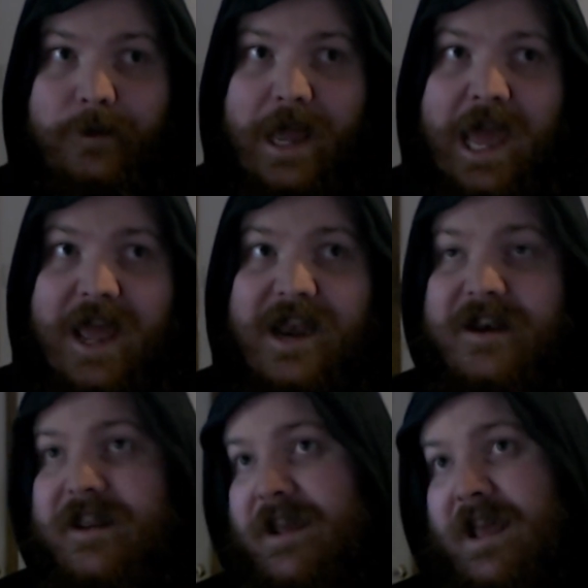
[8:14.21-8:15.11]

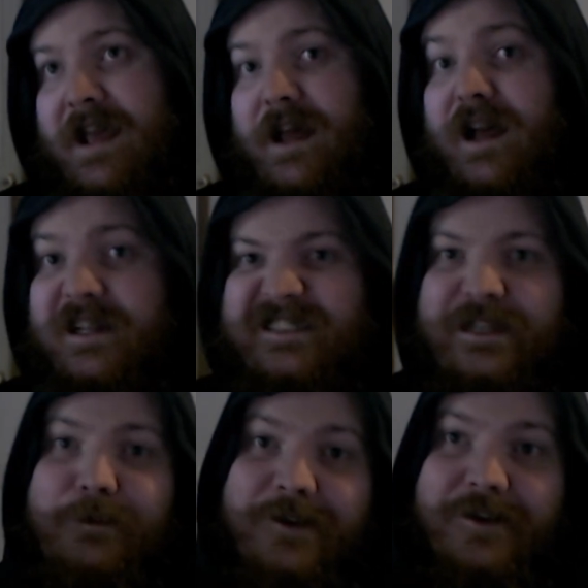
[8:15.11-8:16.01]
And
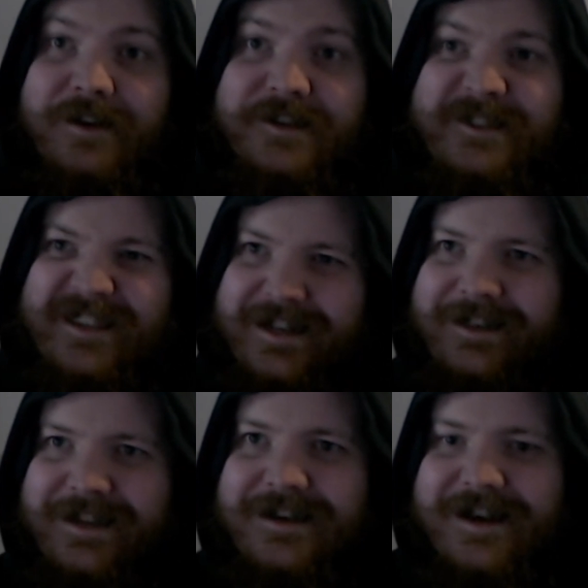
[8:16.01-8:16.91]
to be honest,
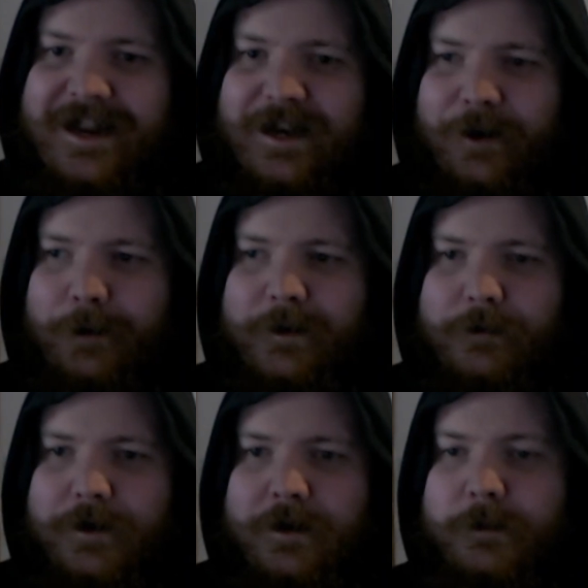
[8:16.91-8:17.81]
it did need a little bit
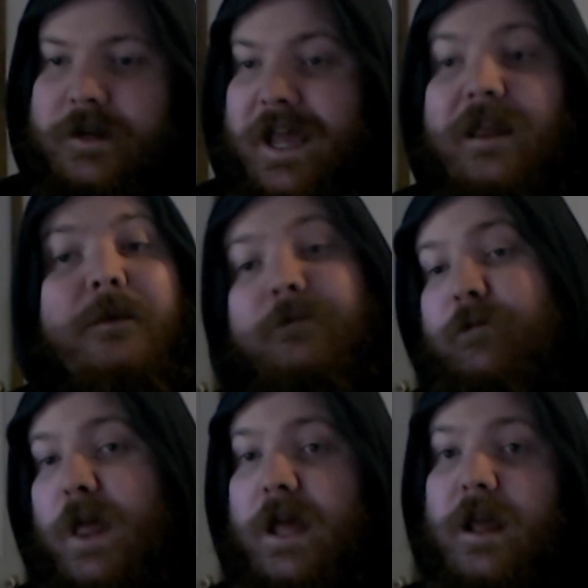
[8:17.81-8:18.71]
of work, but hey,
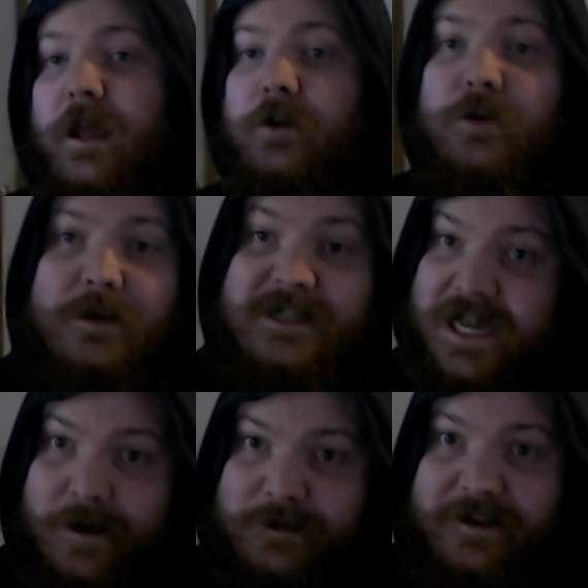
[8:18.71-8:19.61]
a good
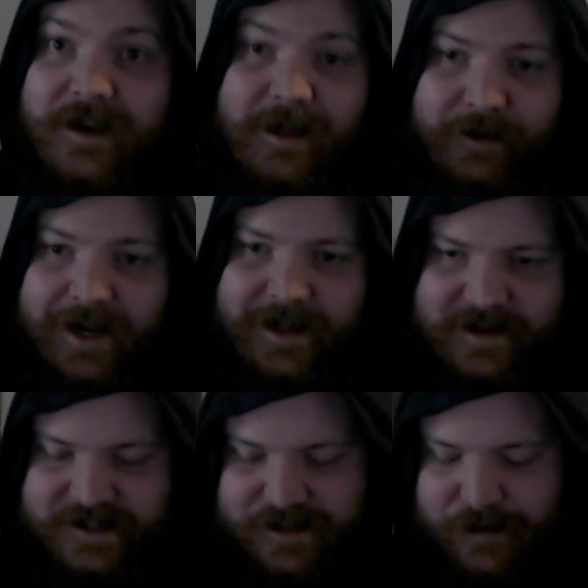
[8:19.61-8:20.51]
attempt
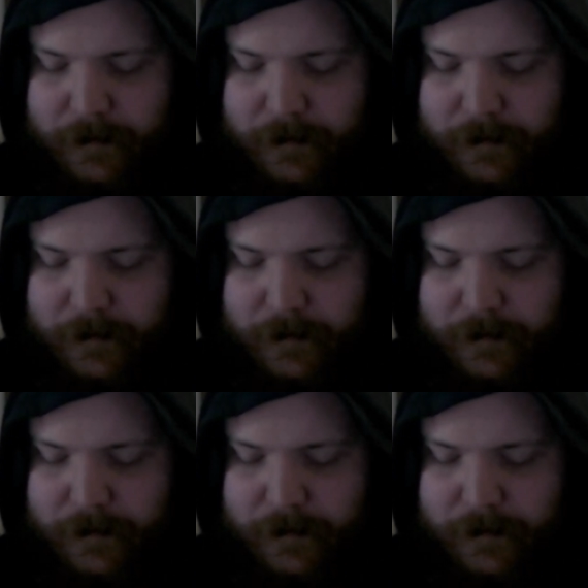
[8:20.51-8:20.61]
nevertheless.